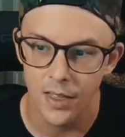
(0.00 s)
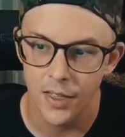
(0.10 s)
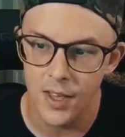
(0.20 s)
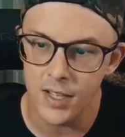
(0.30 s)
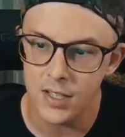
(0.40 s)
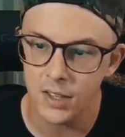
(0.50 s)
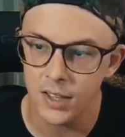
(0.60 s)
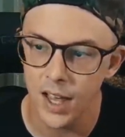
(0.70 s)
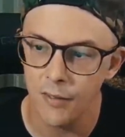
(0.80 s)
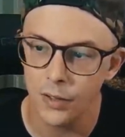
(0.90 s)
this
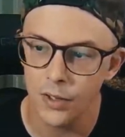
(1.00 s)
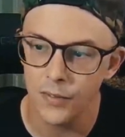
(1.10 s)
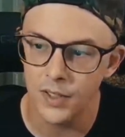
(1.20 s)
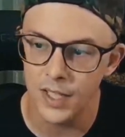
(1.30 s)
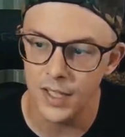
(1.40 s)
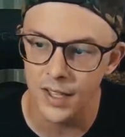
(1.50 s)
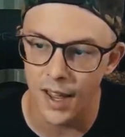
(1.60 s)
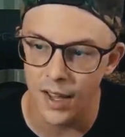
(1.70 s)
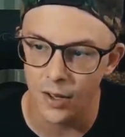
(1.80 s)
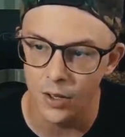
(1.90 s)
level of detail